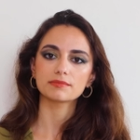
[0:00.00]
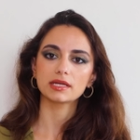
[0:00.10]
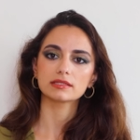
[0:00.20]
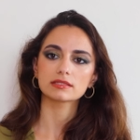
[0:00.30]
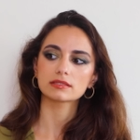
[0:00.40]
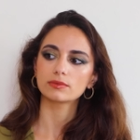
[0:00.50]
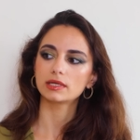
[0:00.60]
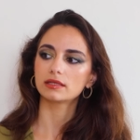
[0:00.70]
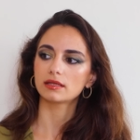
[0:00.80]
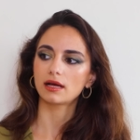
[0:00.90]
means,
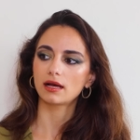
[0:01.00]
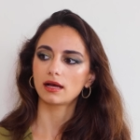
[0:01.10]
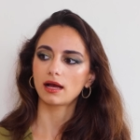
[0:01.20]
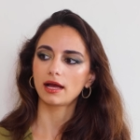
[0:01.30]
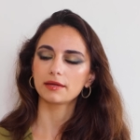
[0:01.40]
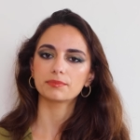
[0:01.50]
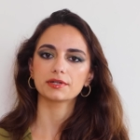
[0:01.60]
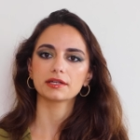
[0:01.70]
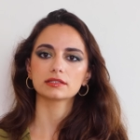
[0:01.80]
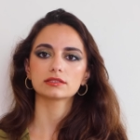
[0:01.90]
well, I
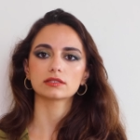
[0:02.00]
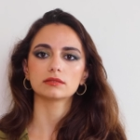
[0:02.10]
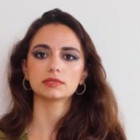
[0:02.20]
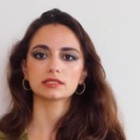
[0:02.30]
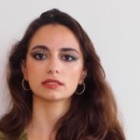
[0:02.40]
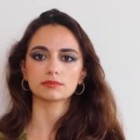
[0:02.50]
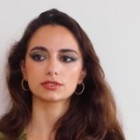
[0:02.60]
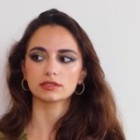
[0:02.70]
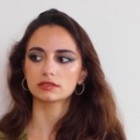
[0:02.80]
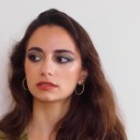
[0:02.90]
bring some
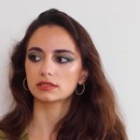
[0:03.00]
assumptions